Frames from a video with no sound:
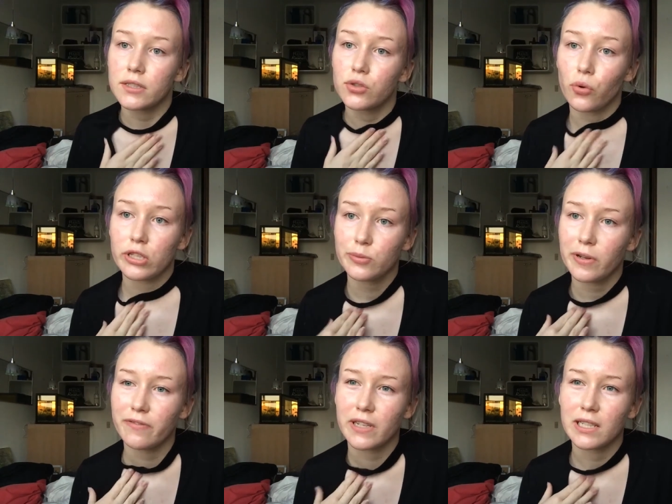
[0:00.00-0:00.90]
I just washed
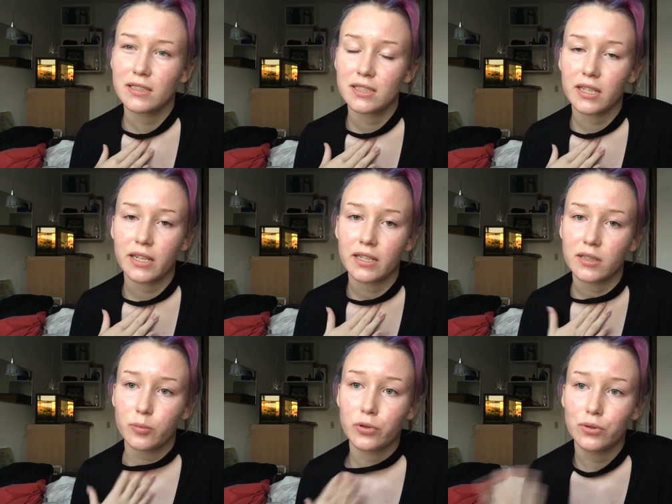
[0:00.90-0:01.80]
my face
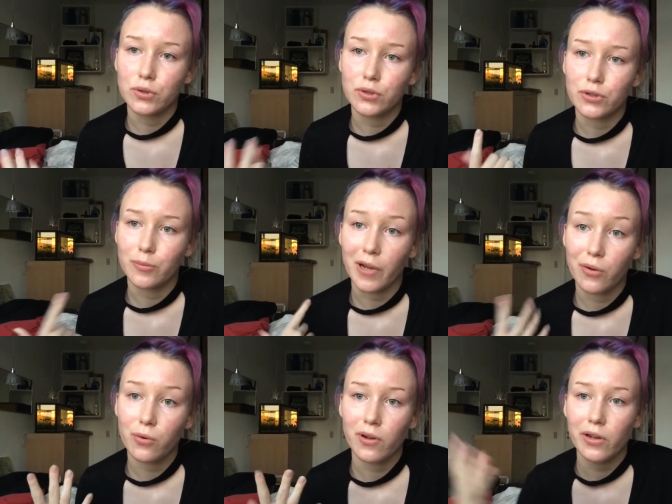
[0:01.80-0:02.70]
and put uh, my
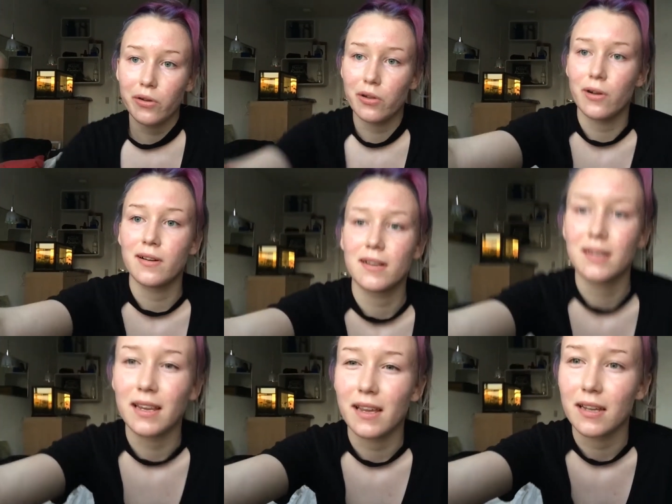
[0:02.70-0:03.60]
oil
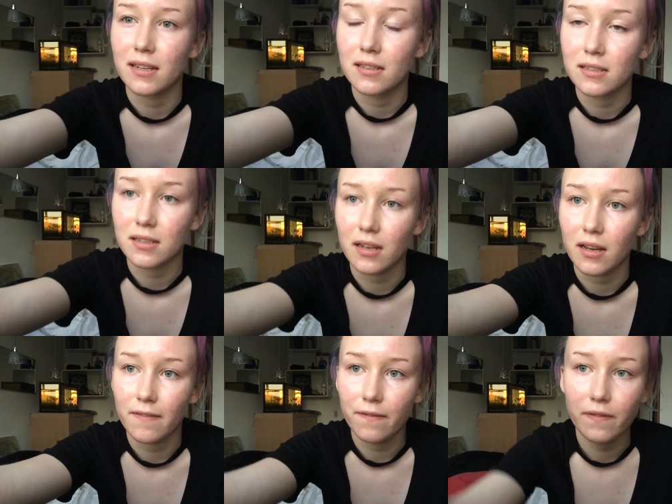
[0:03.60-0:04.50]
on, and
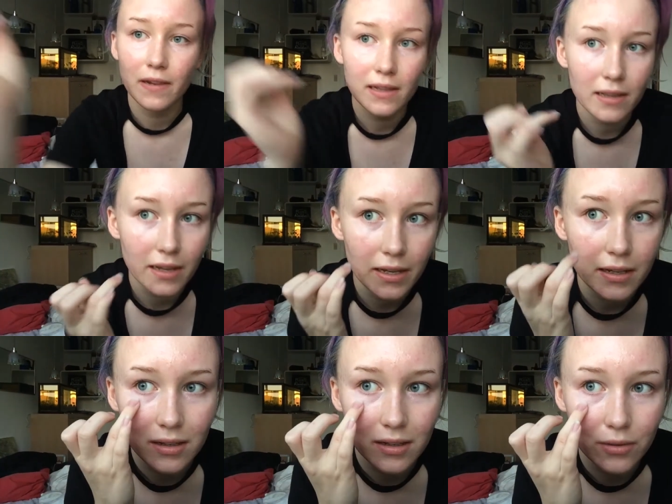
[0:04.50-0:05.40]
I feel like
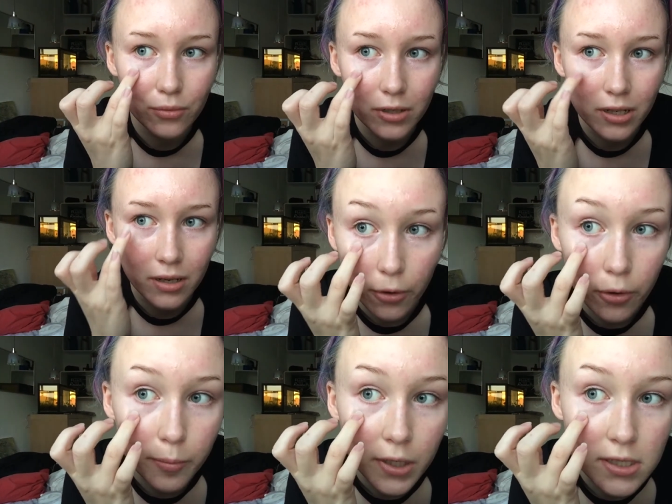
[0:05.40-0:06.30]
it
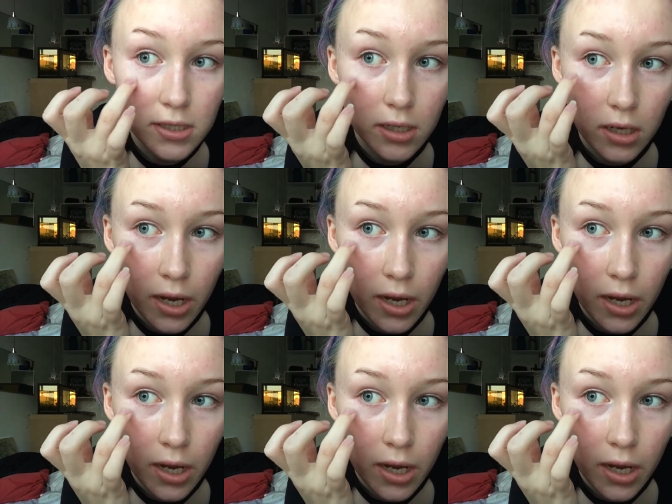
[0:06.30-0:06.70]
hurt my skin.